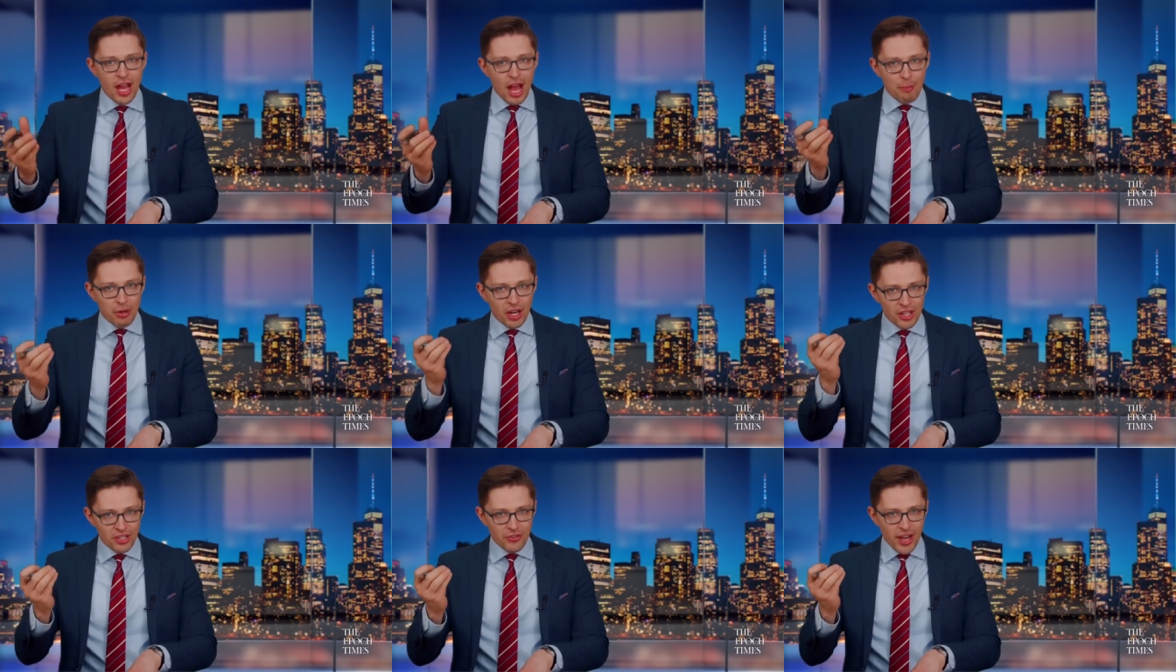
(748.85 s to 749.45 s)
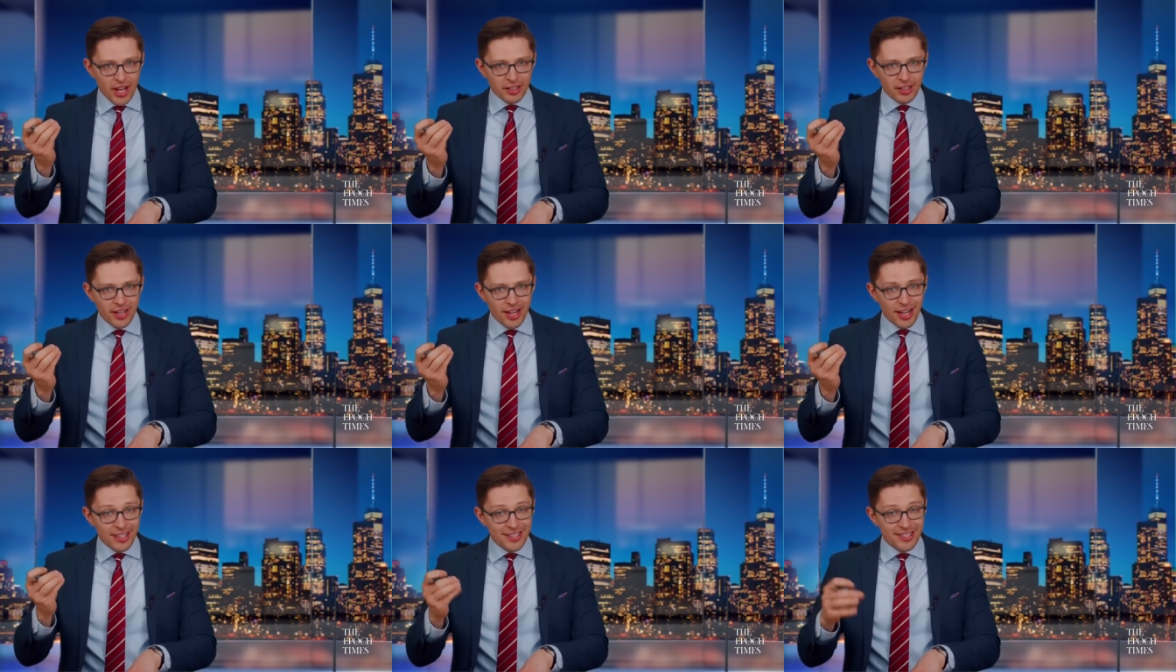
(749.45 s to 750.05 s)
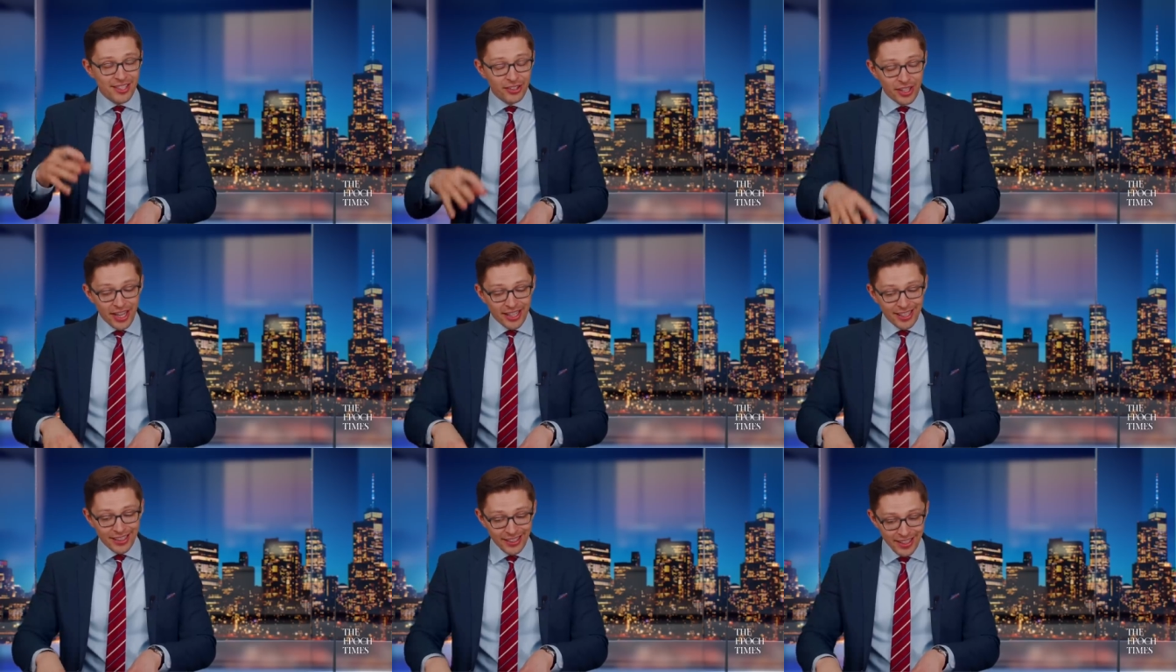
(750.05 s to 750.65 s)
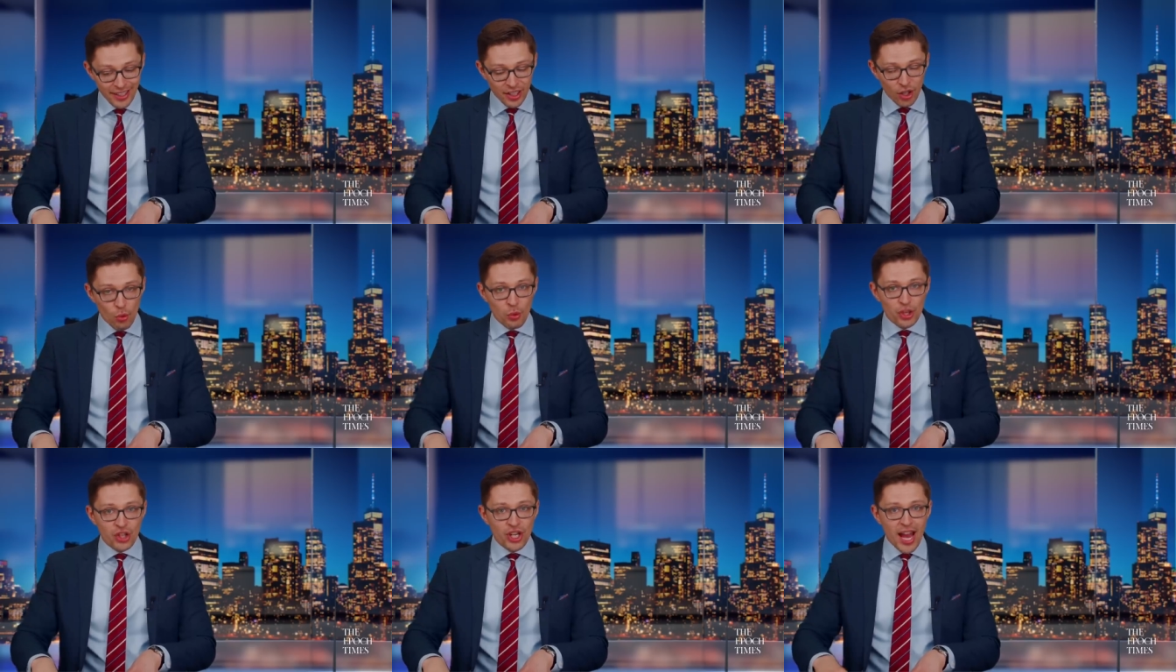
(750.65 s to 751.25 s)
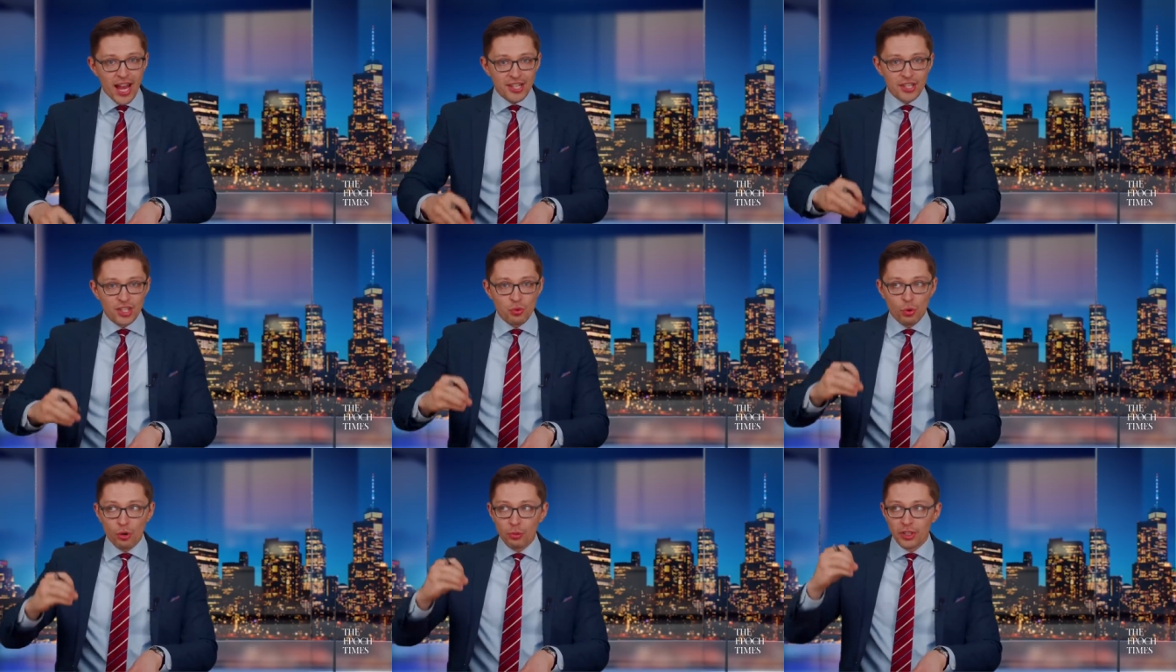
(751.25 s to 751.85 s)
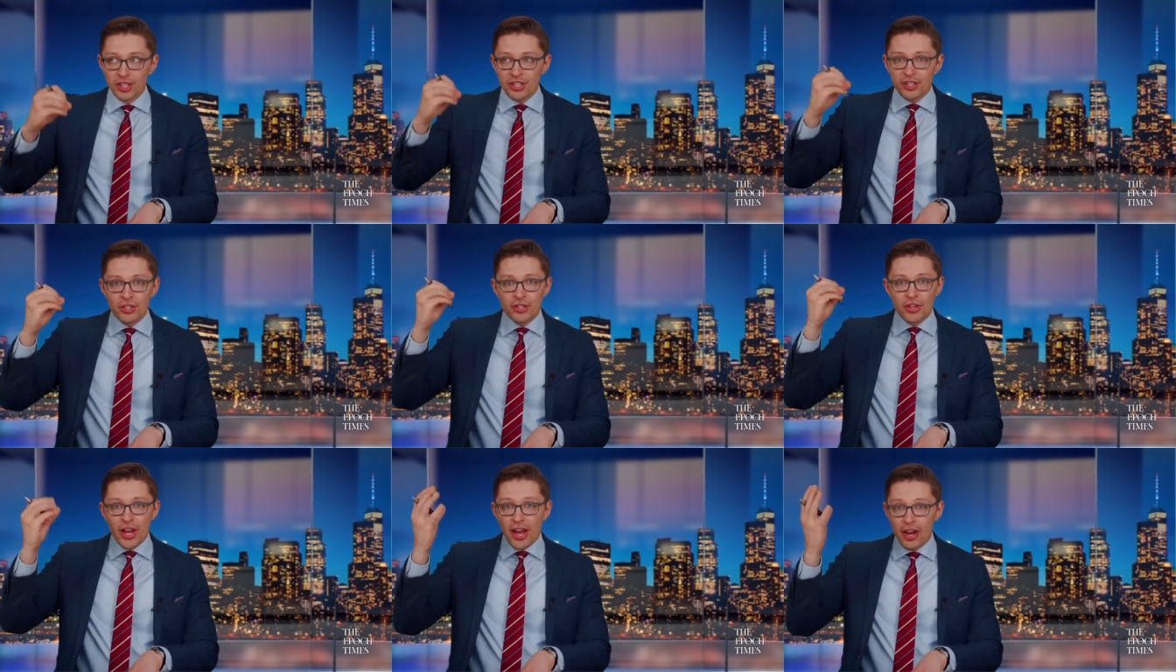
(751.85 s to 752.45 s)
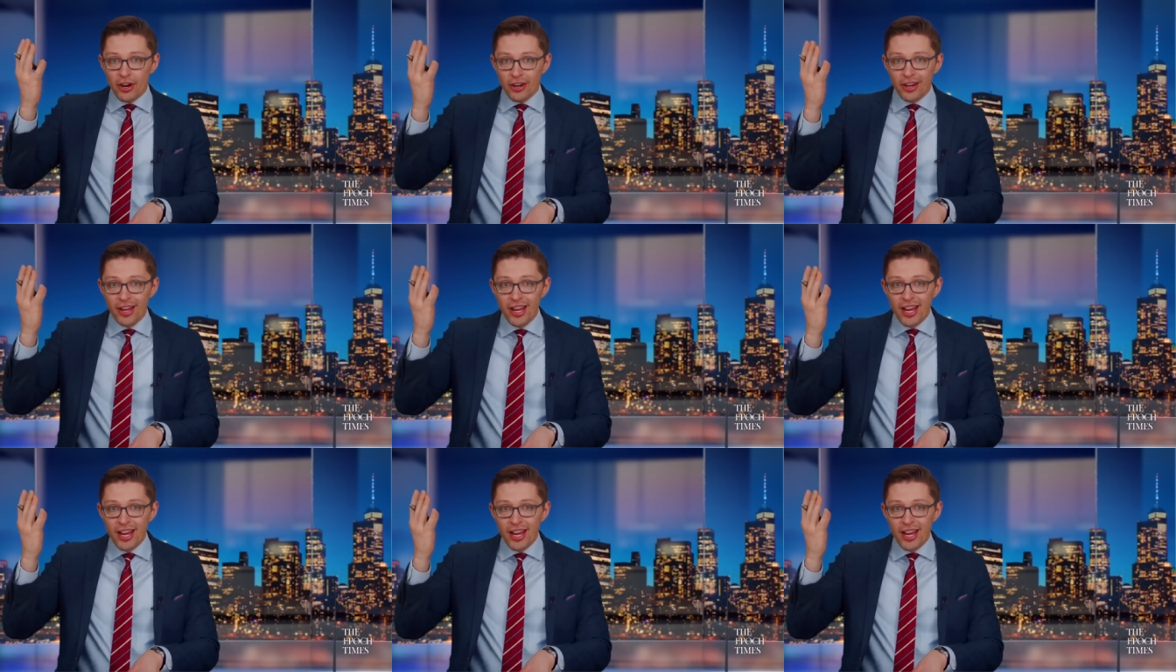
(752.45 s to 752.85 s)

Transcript: And because of that, it's still not clear which gases were released into the air.